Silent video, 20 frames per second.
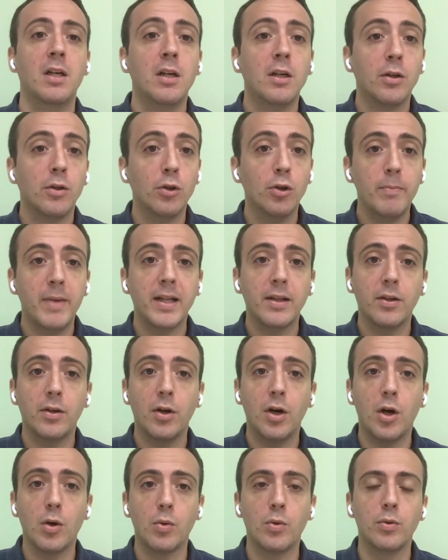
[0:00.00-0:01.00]
No
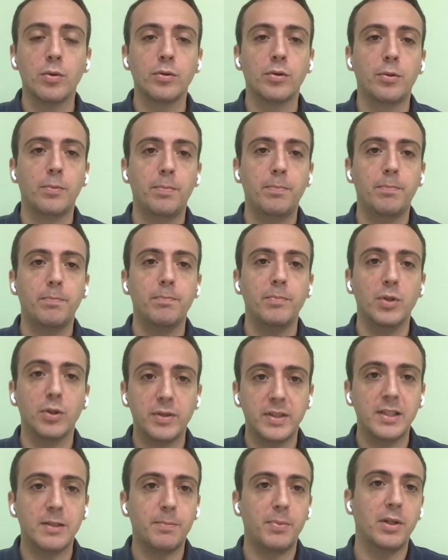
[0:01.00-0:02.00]
matter how long the
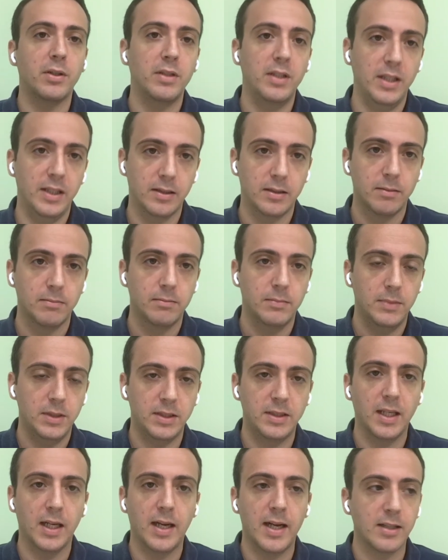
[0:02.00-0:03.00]
notice period is,
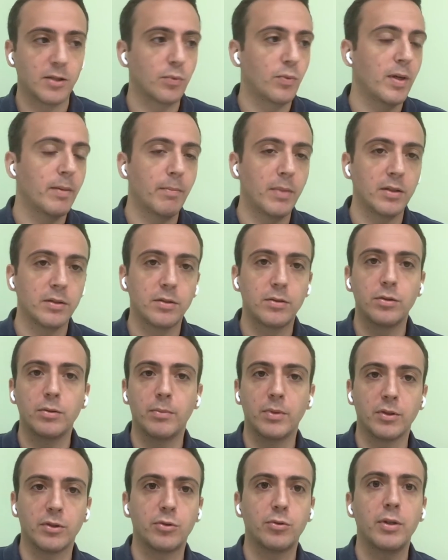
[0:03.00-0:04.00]
it can last 1 month, 2
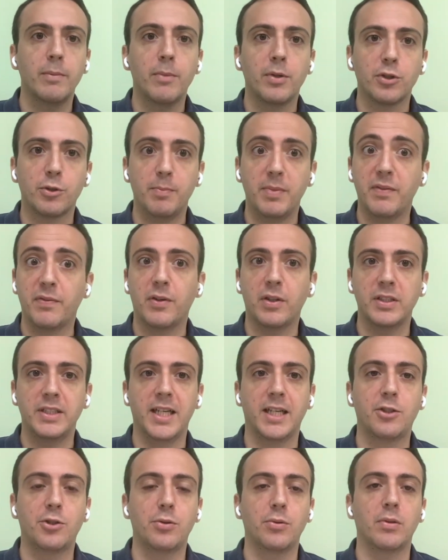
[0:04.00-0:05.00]
months, 3 months before the
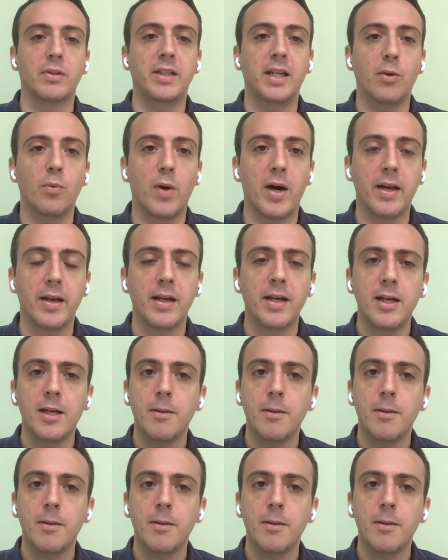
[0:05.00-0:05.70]
actual day 1,